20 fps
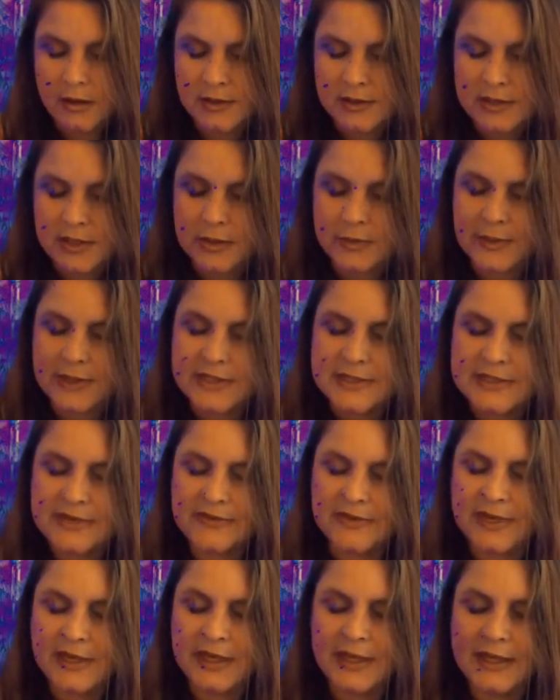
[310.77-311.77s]
To the winds
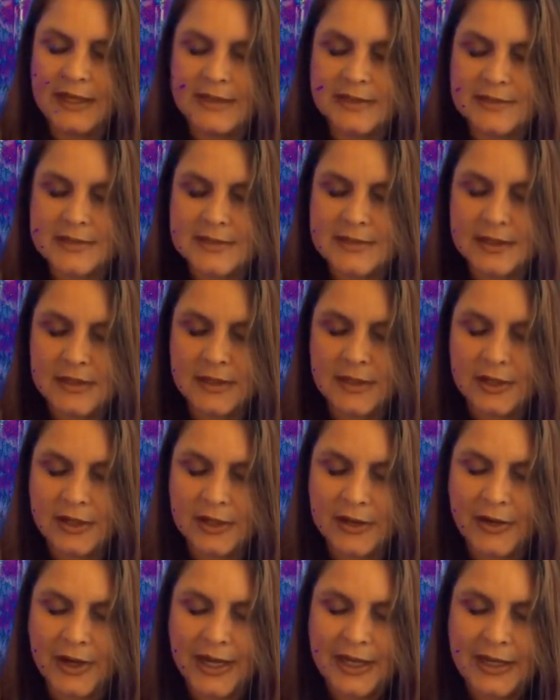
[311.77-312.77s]
of the east,
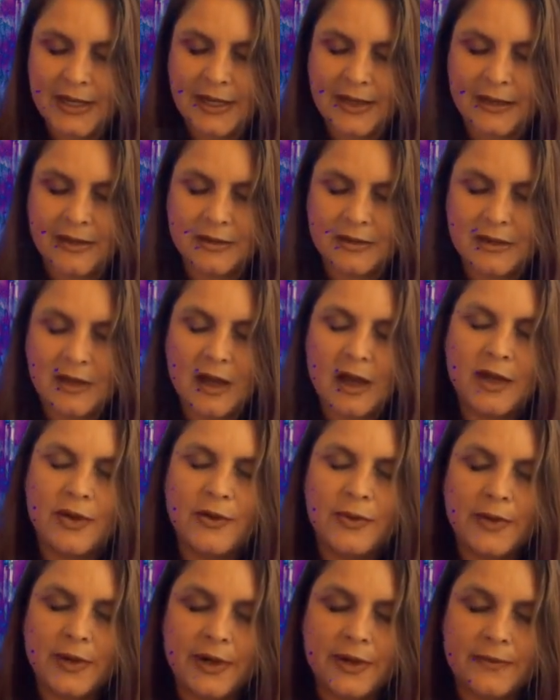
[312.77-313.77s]
great eagle,
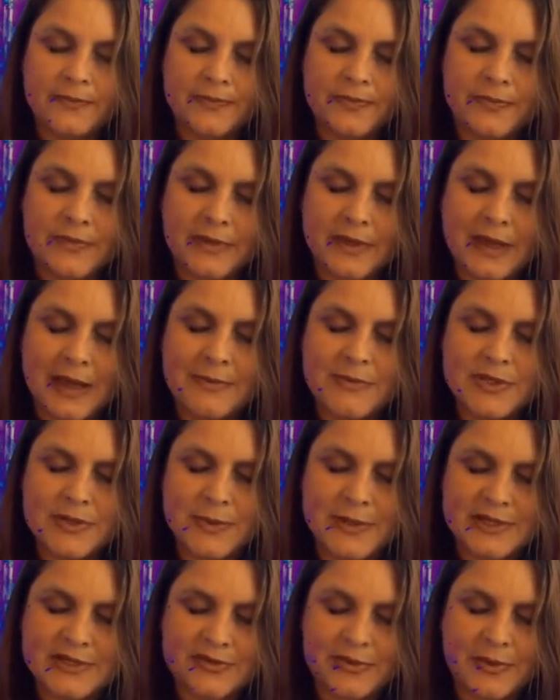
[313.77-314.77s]
condor, come
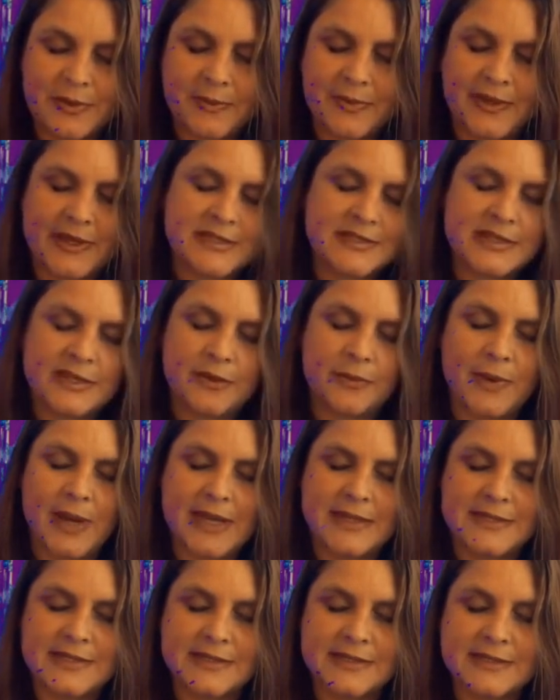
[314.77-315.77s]
to us from the place of the
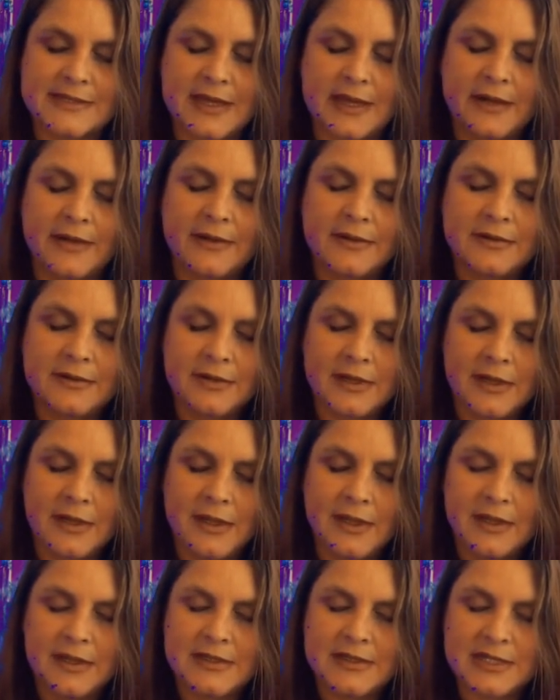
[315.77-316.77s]
rising sun.
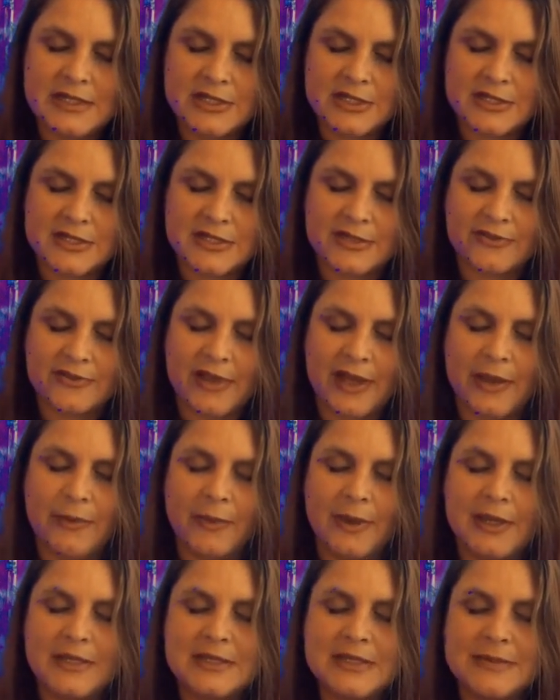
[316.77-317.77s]
Teach us to fly
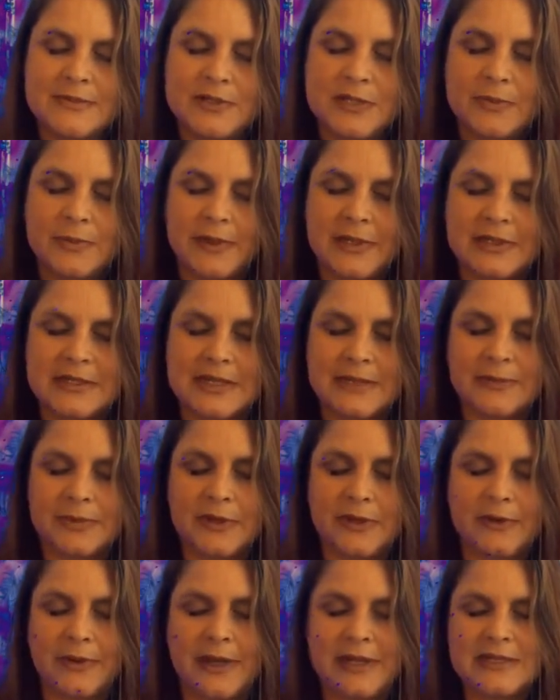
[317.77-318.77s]
wingtip to wingtip
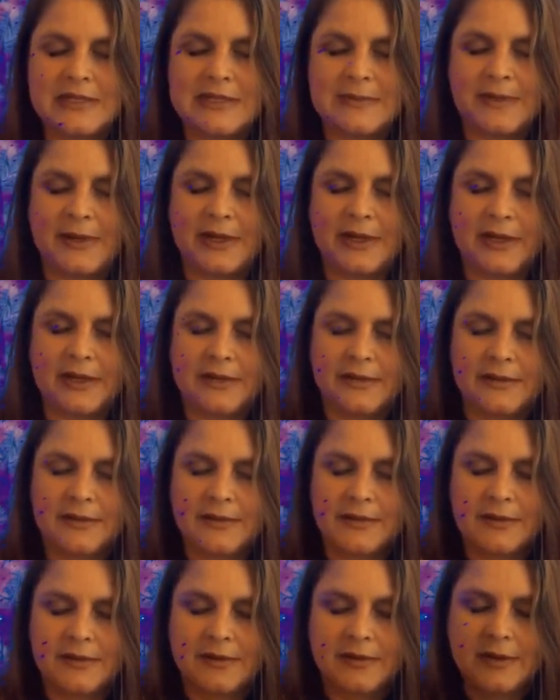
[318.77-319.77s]
with great spirit.
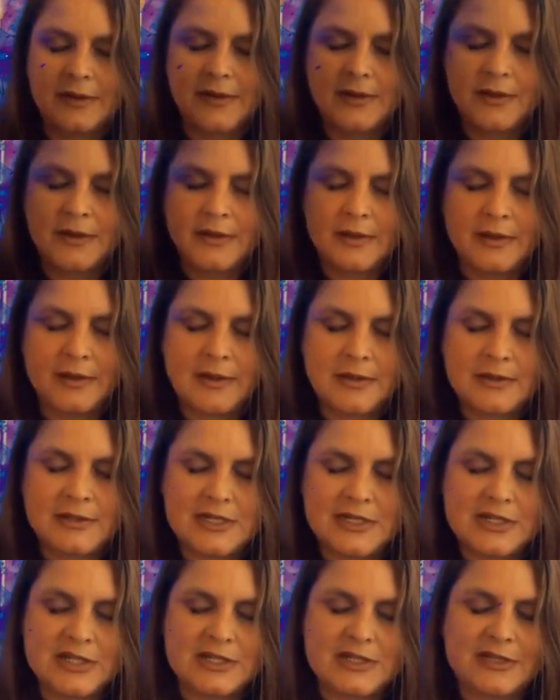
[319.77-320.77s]

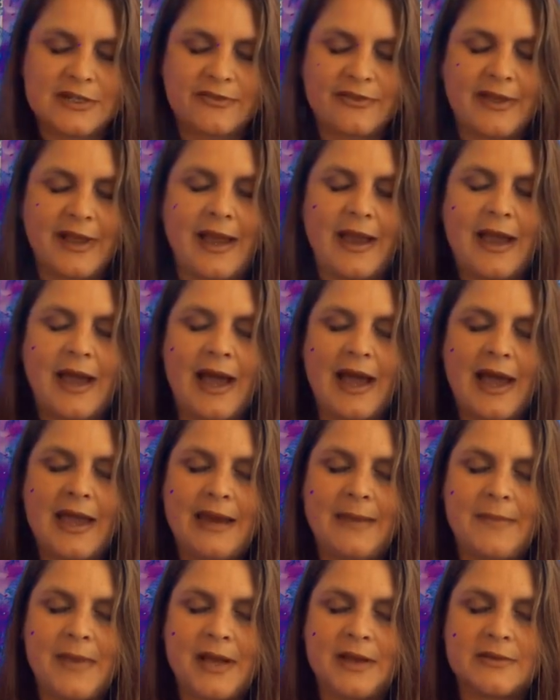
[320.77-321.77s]
Teach us to fly high
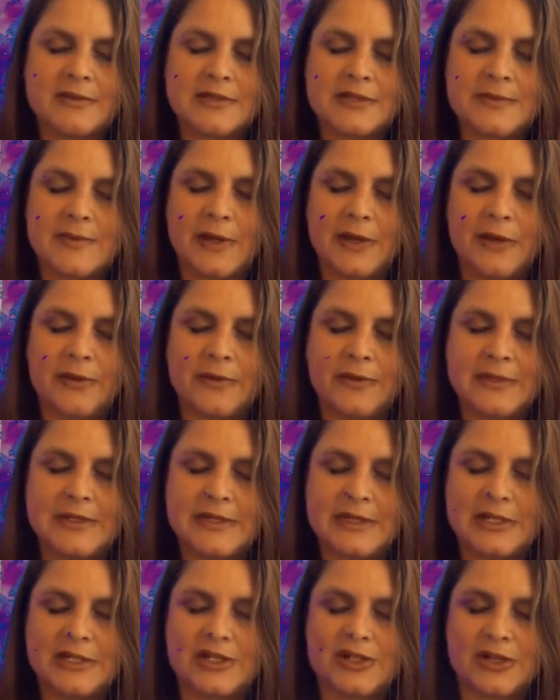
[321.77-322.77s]
to mountains we only
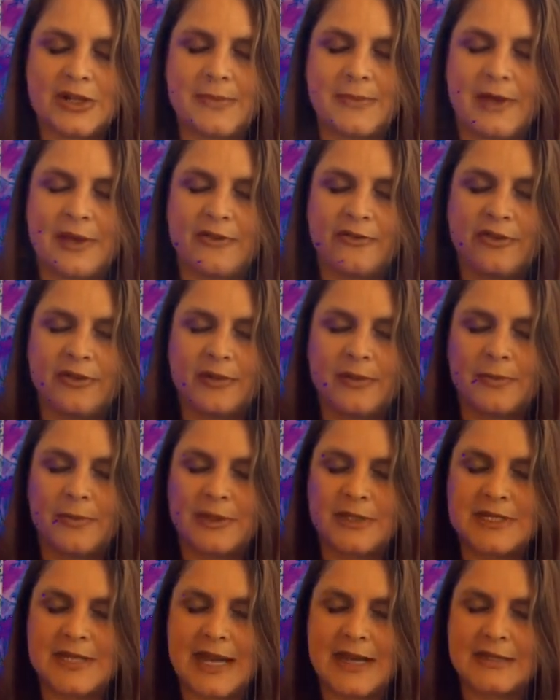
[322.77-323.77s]
dare dream of.
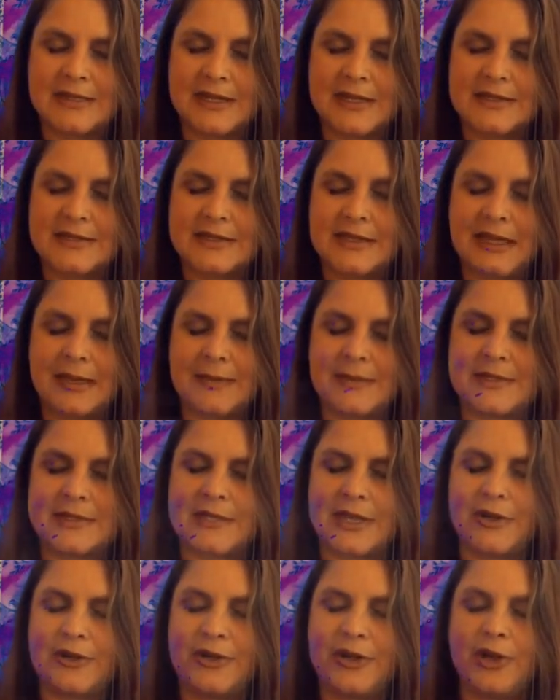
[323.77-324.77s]
Protect us, keep us
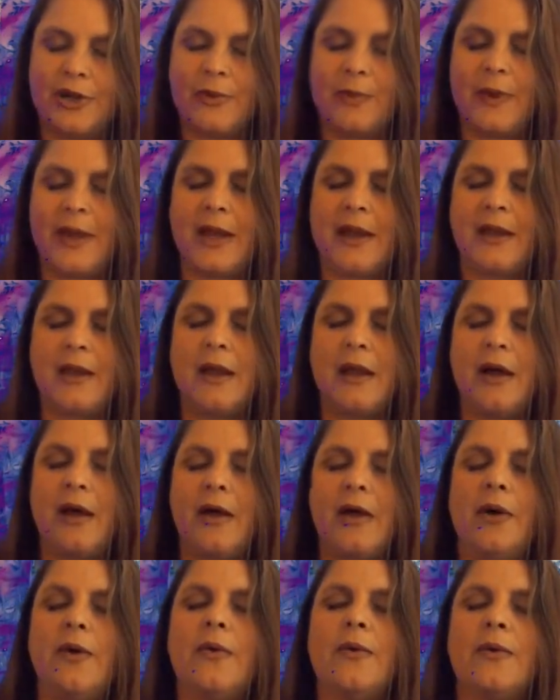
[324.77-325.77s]
under your wing.
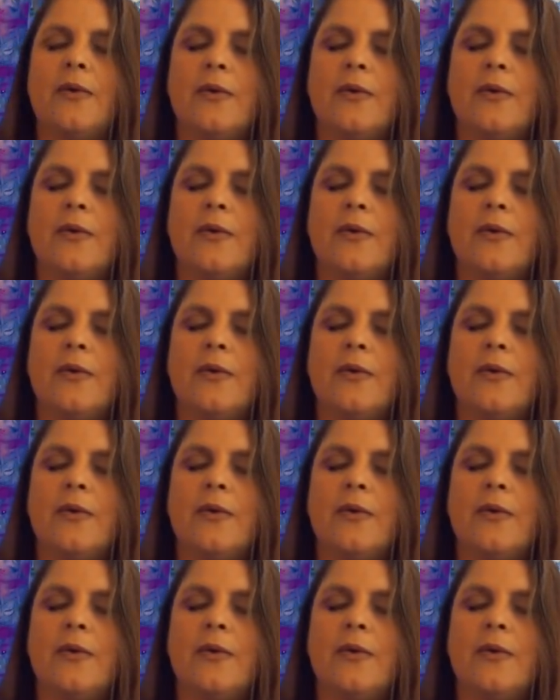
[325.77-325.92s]
Aho.